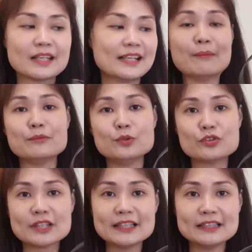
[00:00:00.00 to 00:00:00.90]
I'm
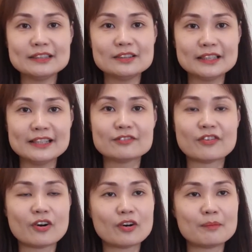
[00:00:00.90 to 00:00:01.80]
using it
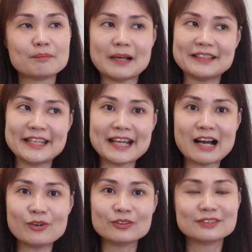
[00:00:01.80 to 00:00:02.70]
for my day
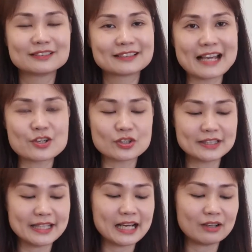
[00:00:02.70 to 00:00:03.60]
out, casual
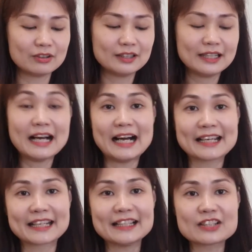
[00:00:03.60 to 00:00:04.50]
day out. I
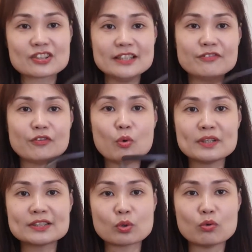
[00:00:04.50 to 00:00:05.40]
can actually fold
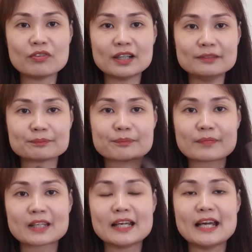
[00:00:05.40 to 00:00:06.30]
this over
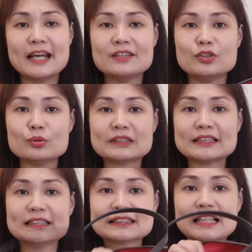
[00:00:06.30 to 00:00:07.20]
and use
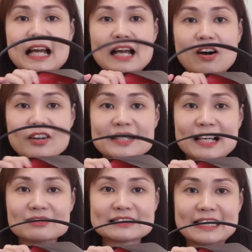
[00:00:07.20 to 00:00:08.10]
this on the
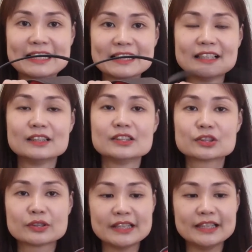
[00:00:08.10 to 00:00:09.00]
outside.
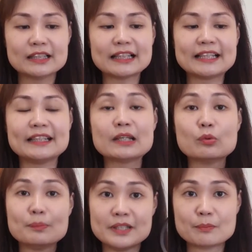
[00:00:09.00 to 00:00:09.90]
So the inner lining
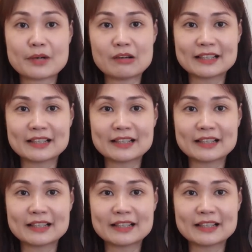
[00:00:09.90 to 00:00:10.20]
will be the brown